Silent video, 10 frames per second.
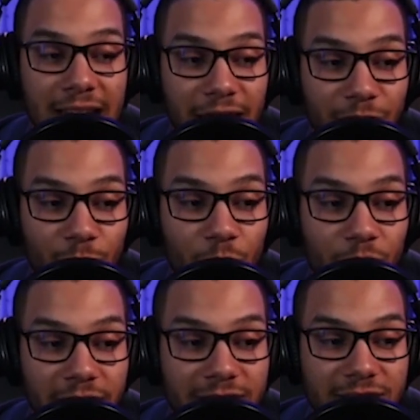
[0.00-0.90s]
and Seth
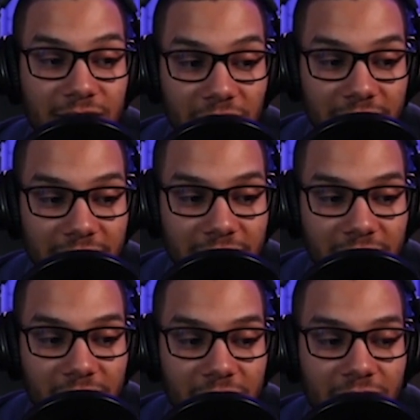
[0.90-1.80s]
Rogen's Donkey
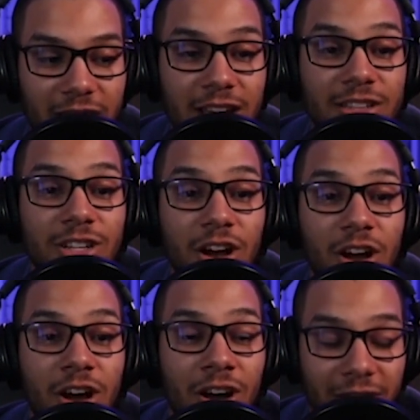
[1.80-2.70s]
Kong to
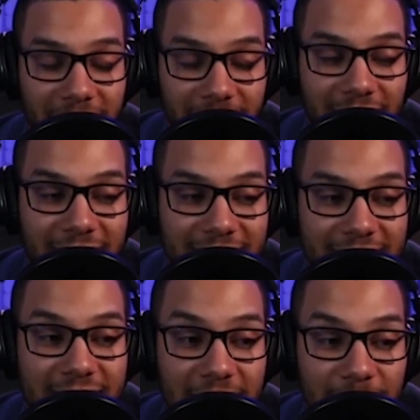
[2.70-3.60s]
all get in the
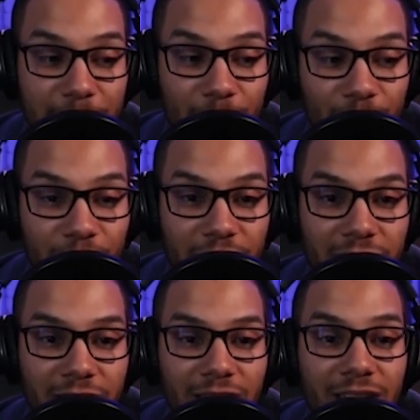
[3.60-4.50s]
same
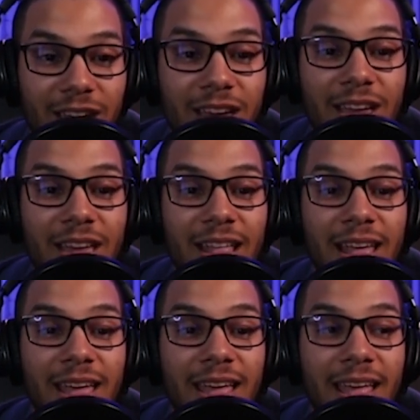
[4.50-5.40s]
movie
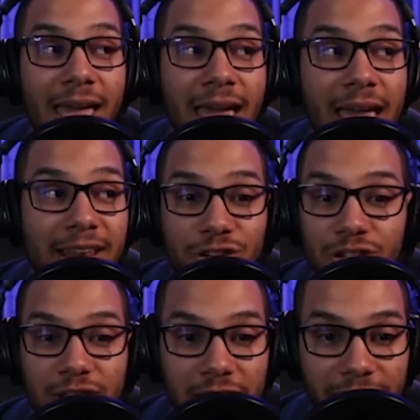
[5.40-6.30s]

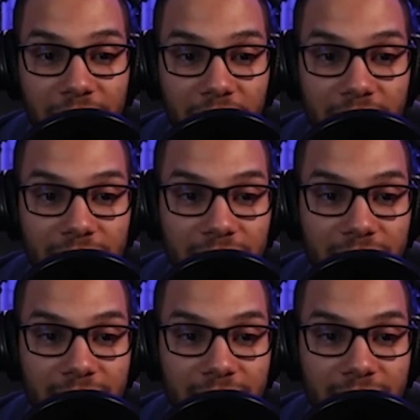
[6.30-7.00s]
and just have fun.